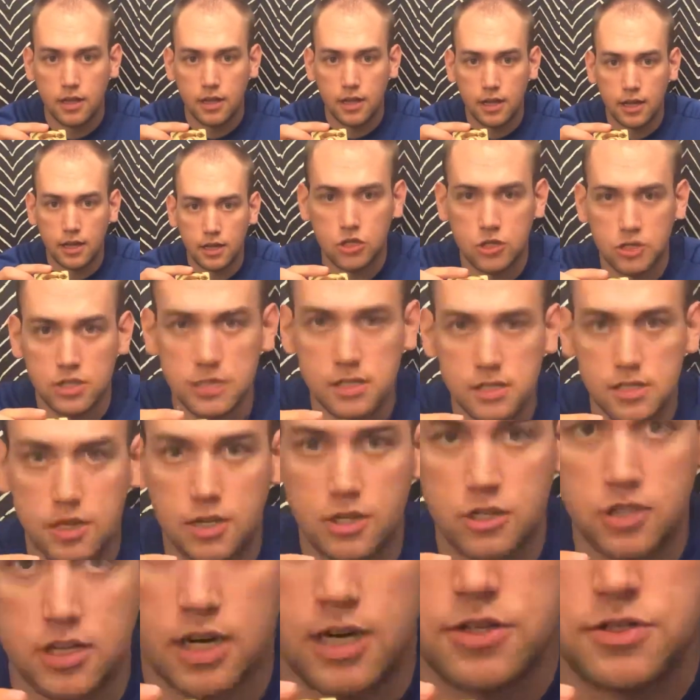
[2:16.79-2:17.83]
And she's going
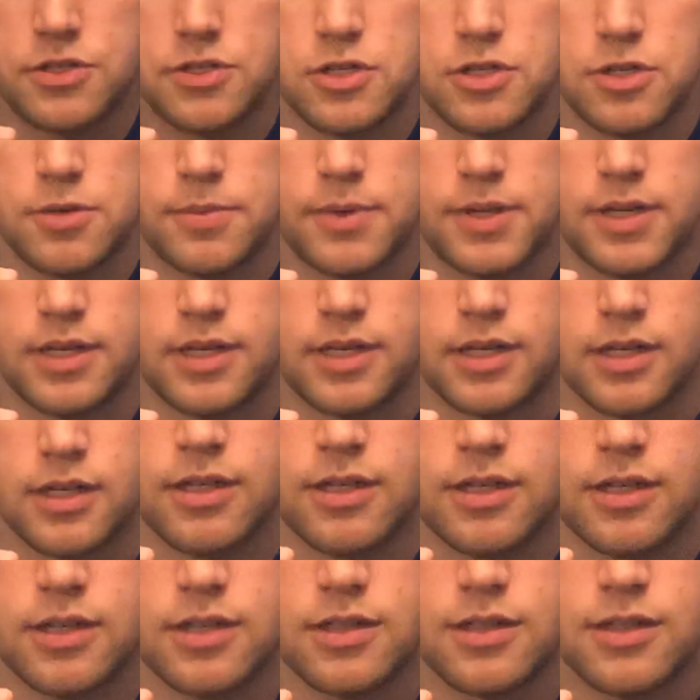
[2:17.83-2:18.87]
to try to zoom in
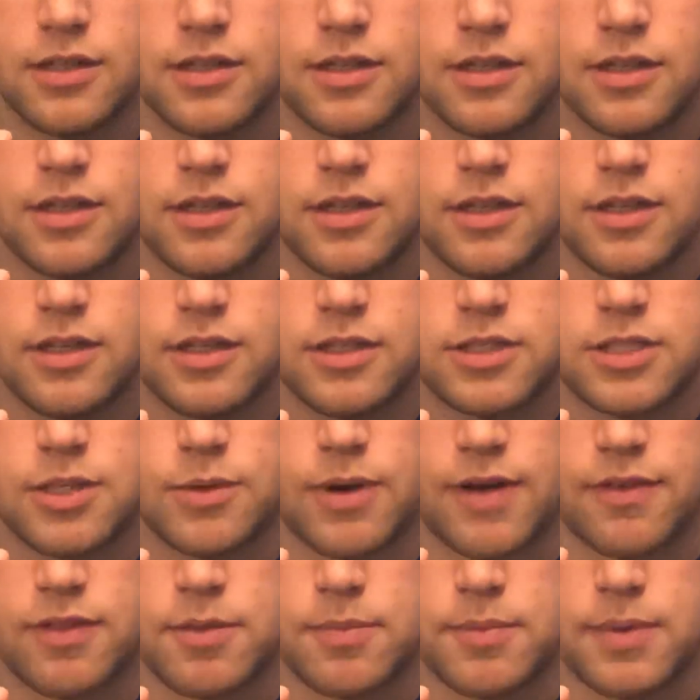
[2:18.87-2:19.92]
here. So we
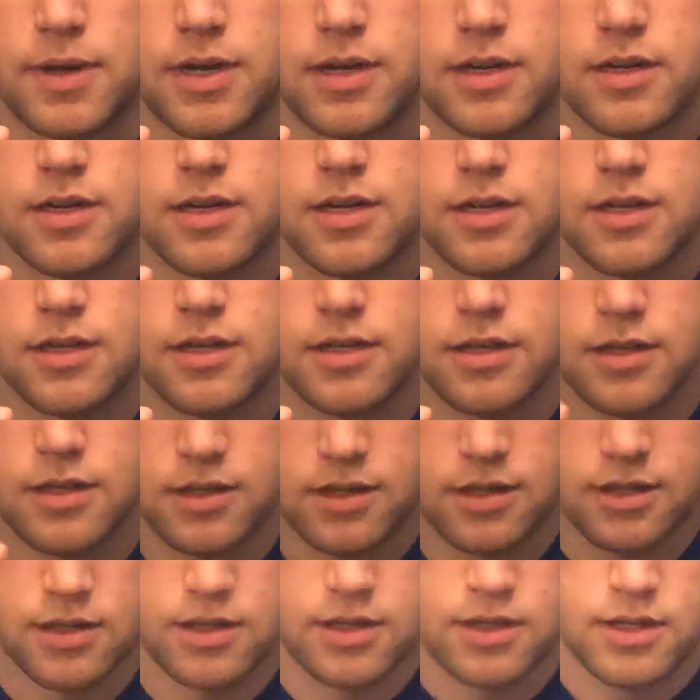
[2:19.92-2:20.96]
have the Monk.
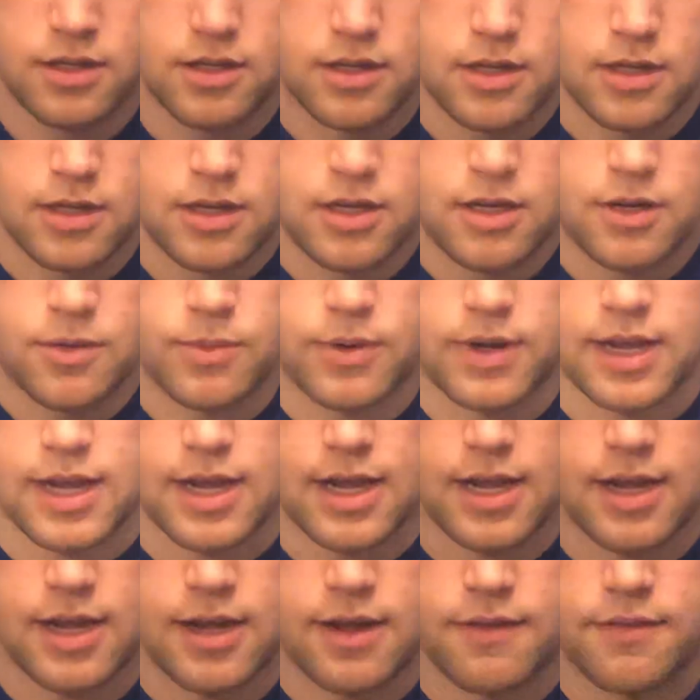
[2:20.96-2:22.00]
We
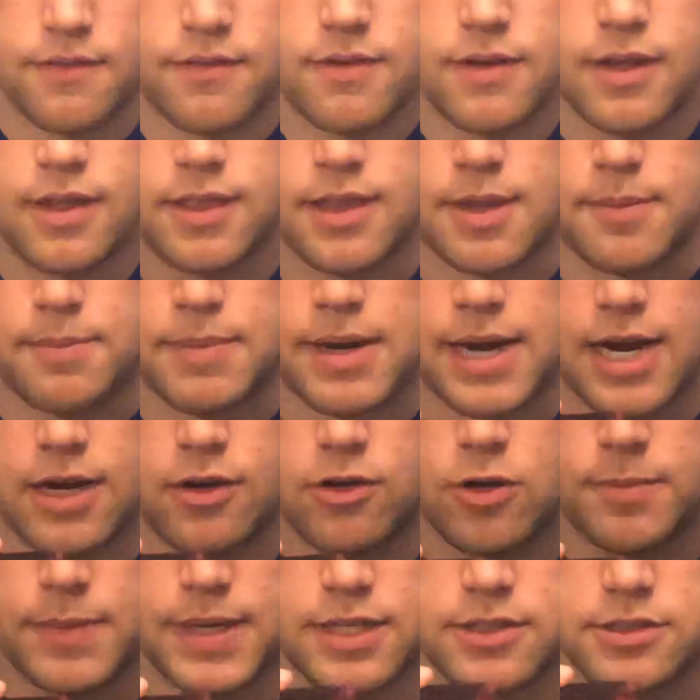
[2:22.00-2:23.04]
have the
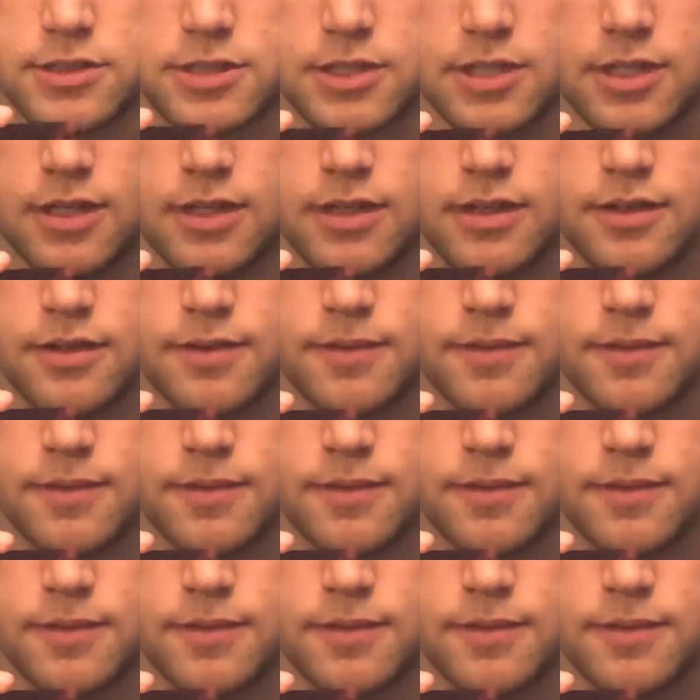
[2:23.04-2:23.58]
Pyromancer.